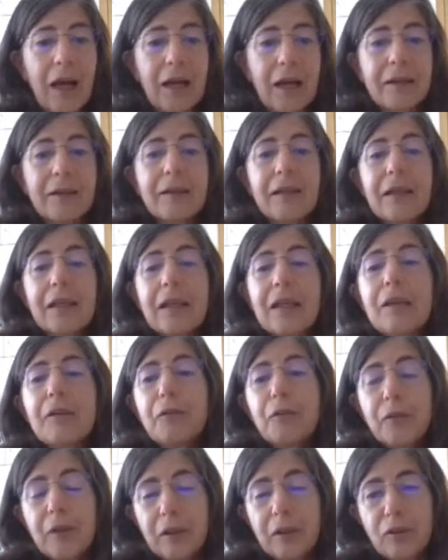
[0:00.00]
and
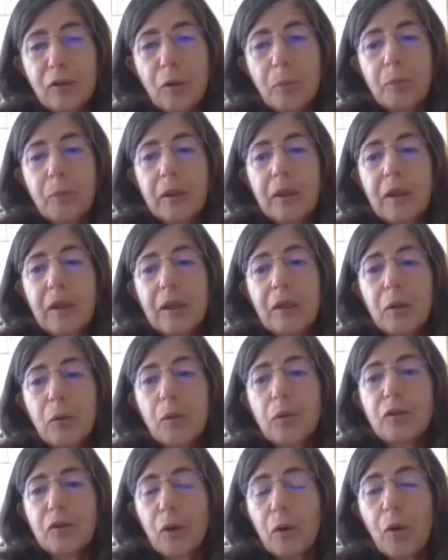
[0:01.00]
if the topic
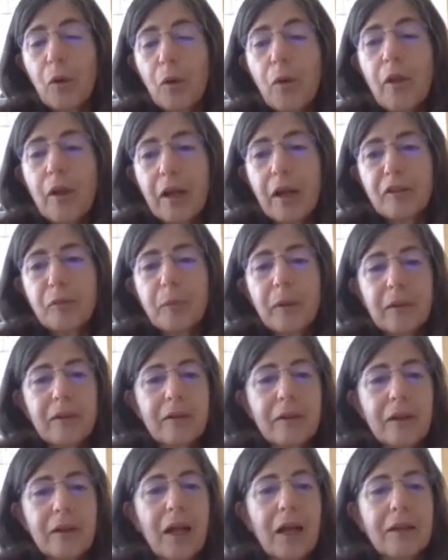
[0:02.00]
includes other
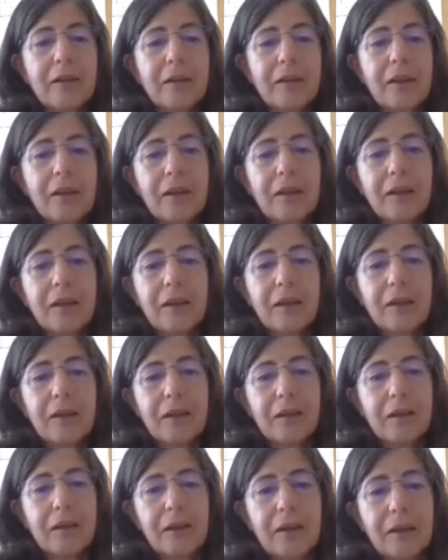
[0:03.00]
aspects like the
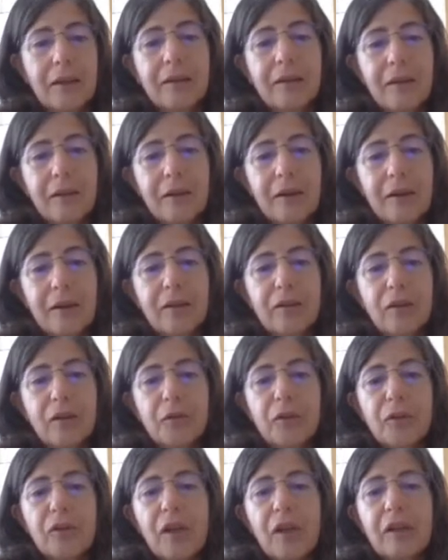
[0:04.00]
integration
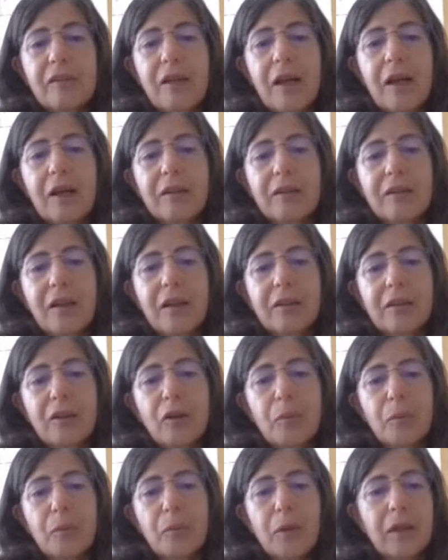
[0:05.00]
of social science and
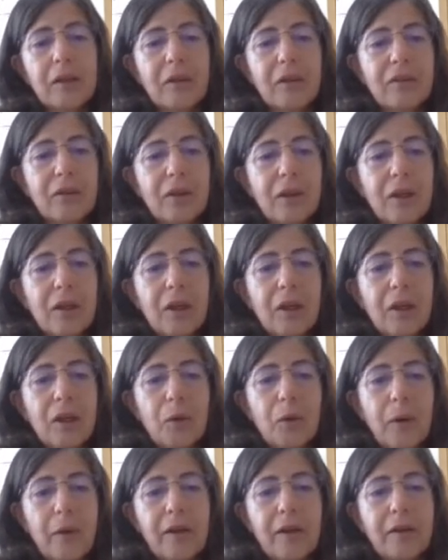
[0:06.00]
humanities,
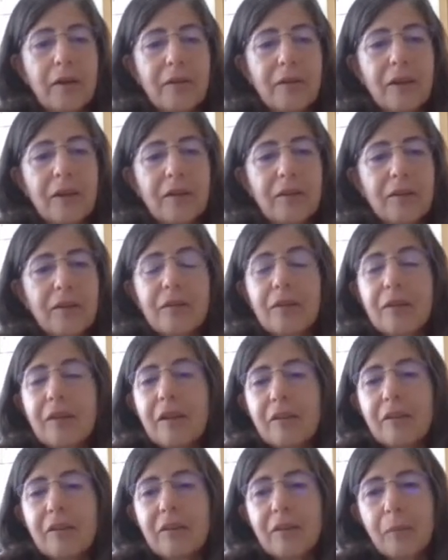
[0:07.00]
whether these
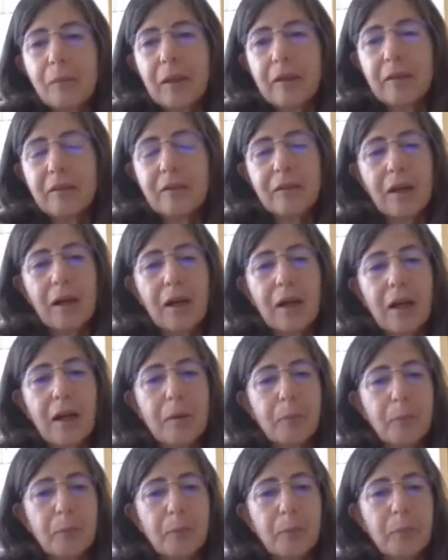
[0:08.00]
disciplines
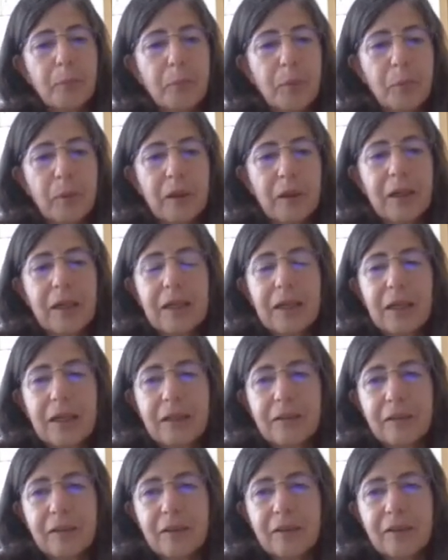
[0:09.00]
are properly
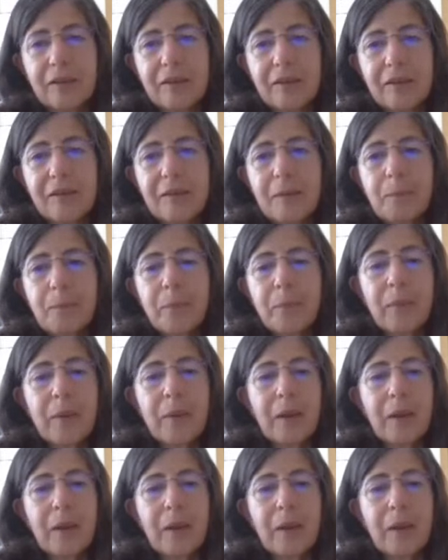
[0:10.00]
addressed.